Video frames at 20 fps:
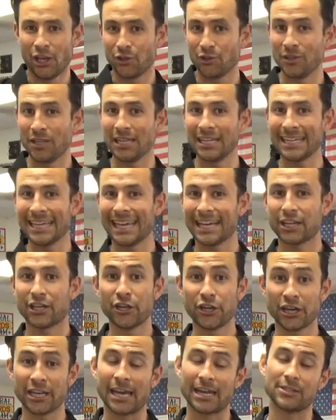you need to get
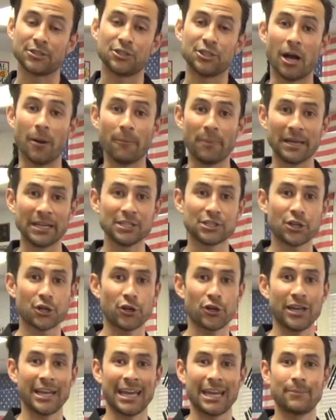good at jumping and
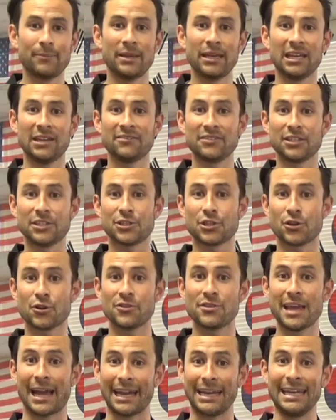turning and being able to
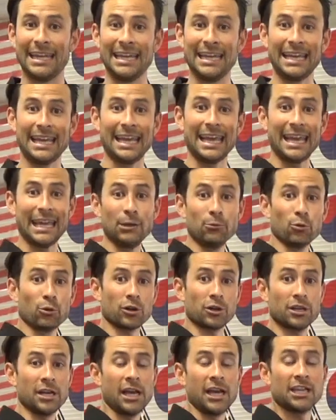turn that knee
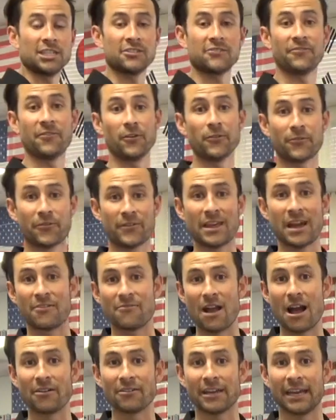inward to fold for that
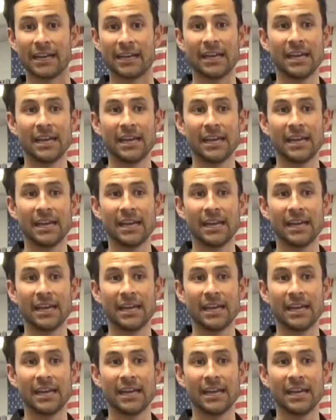round kick.